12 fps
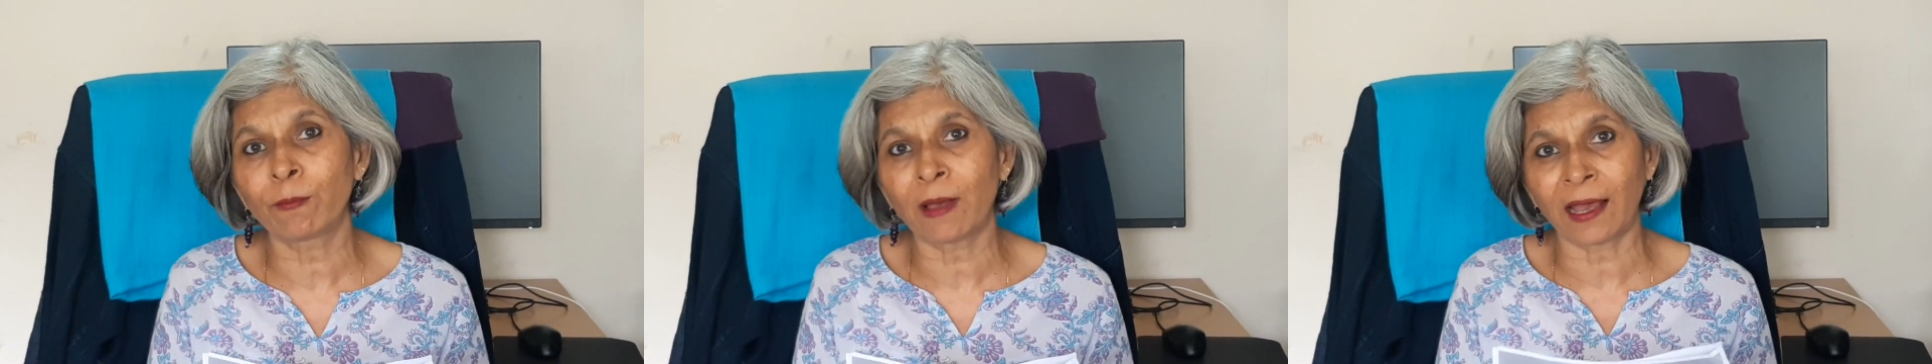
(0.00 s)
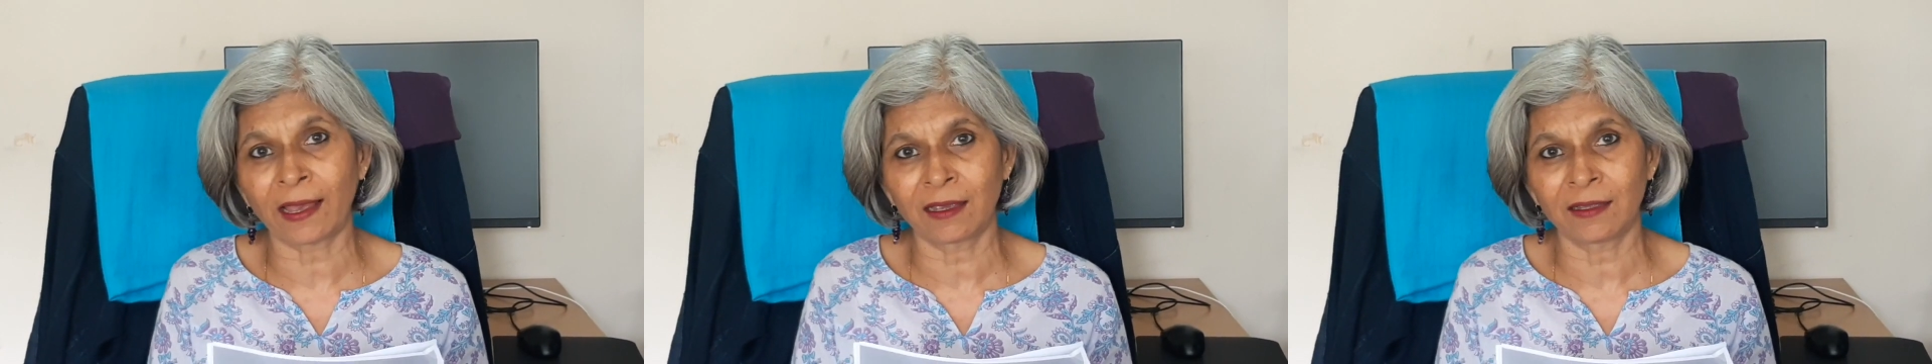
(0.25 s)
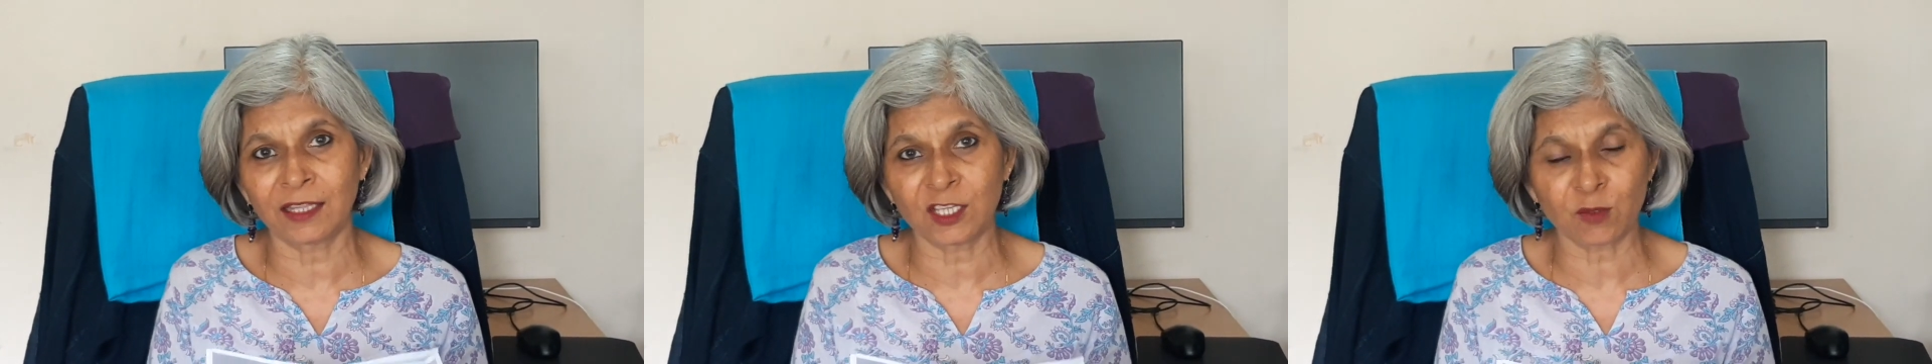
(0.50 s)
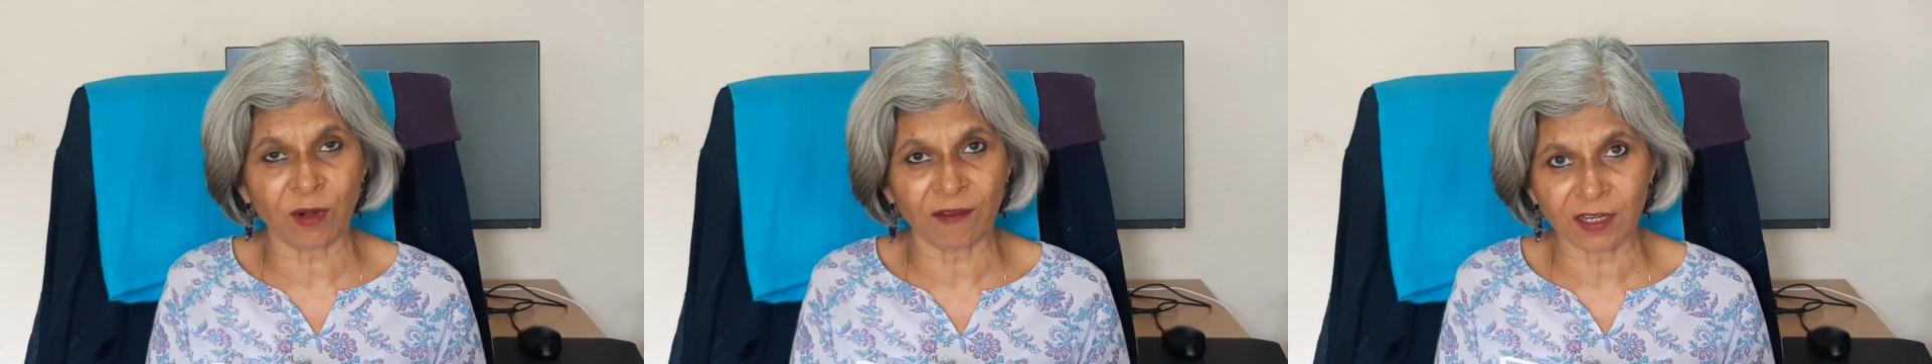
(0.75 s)
by
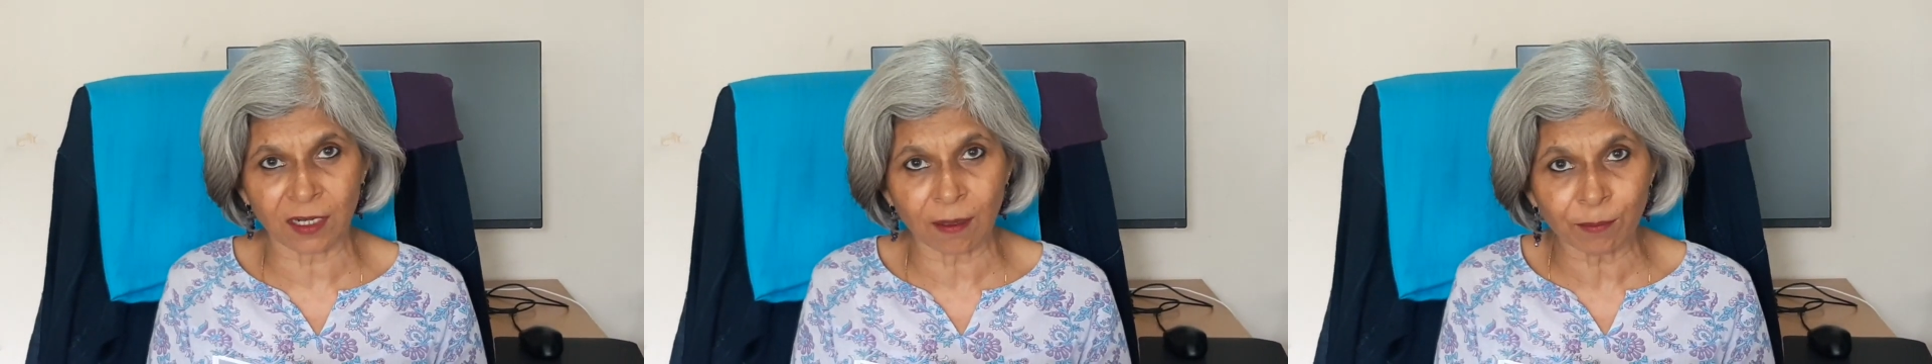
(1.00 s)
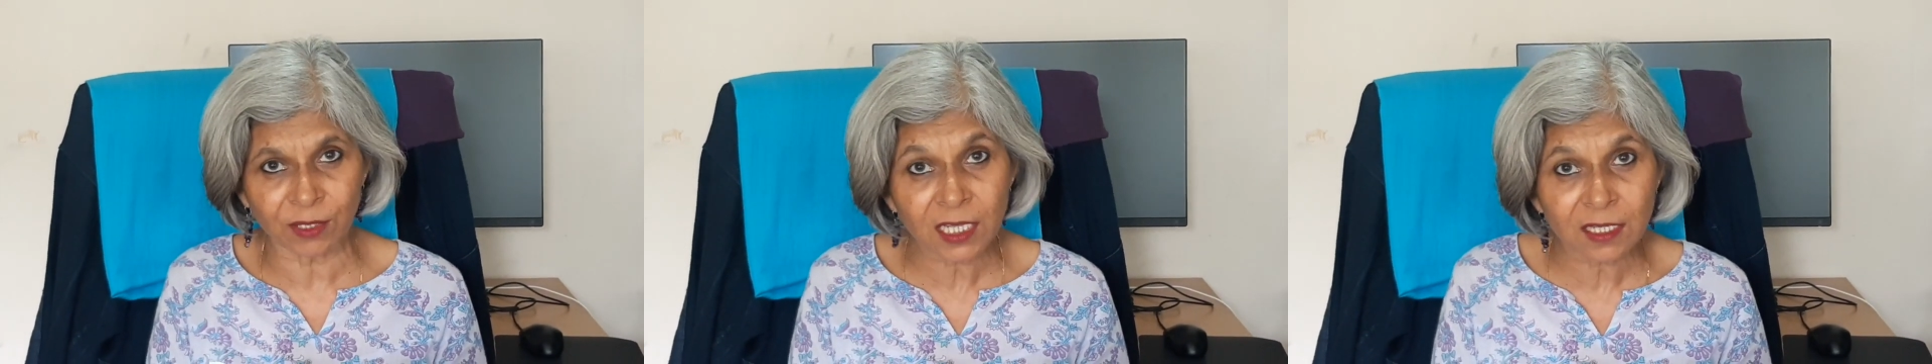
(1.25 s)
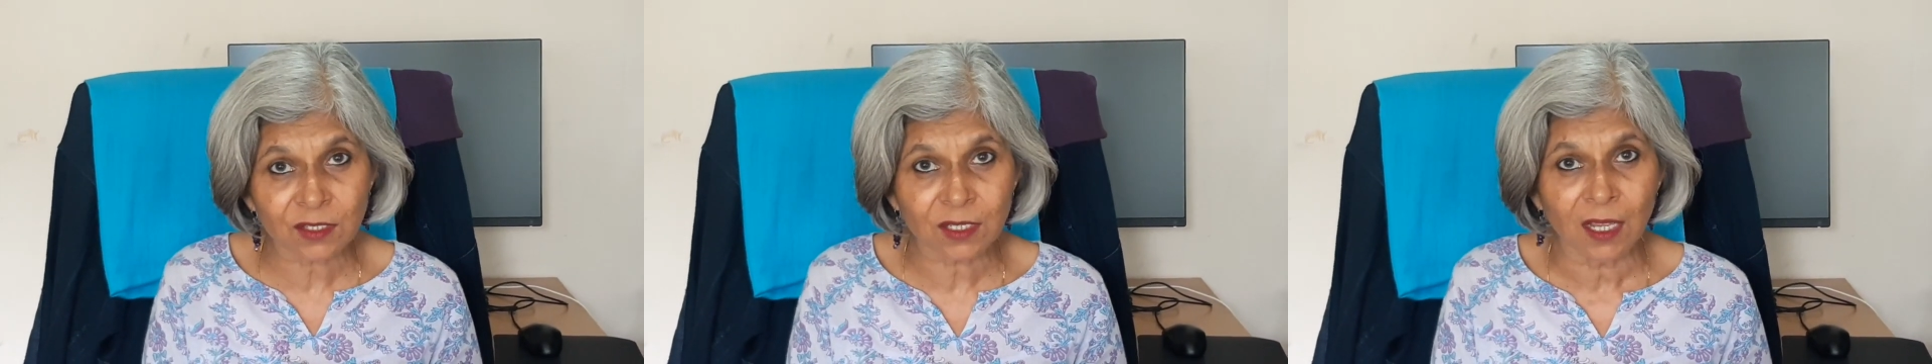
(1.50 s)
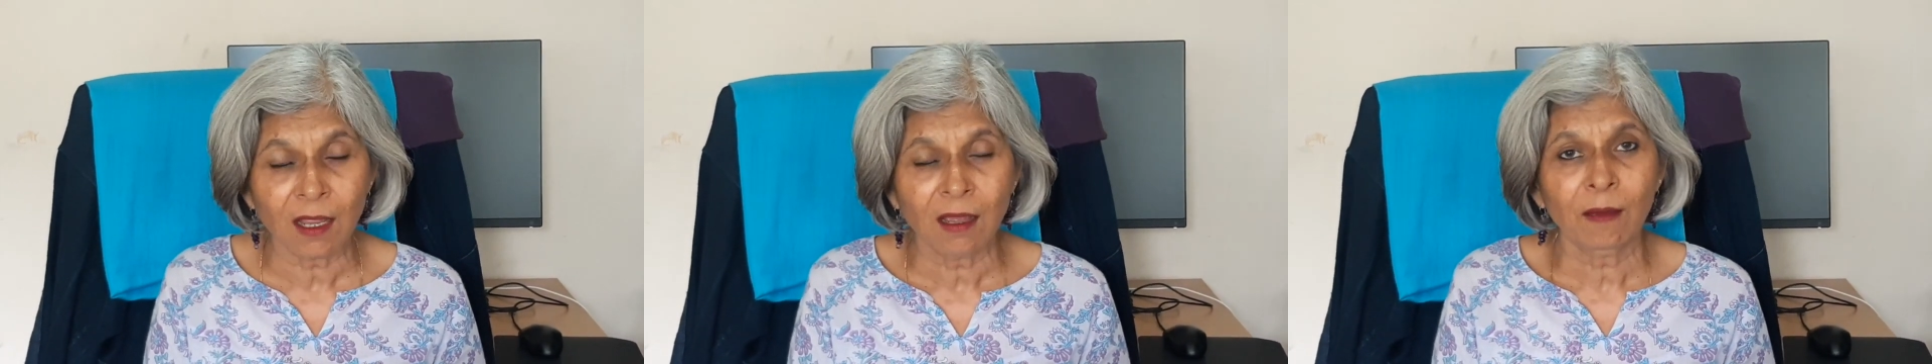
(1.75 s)
these private companies,